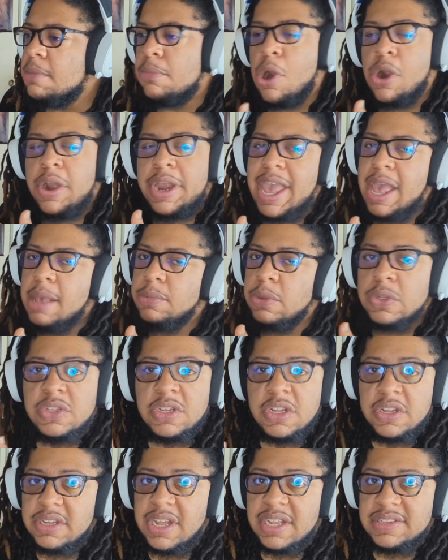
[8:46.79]
Mark Hamill
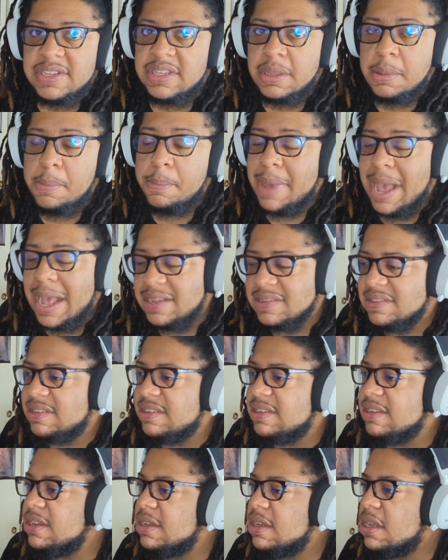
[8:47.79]
still does it the
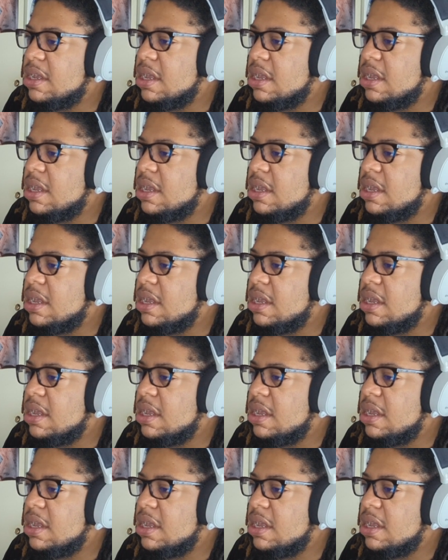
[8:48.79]
best.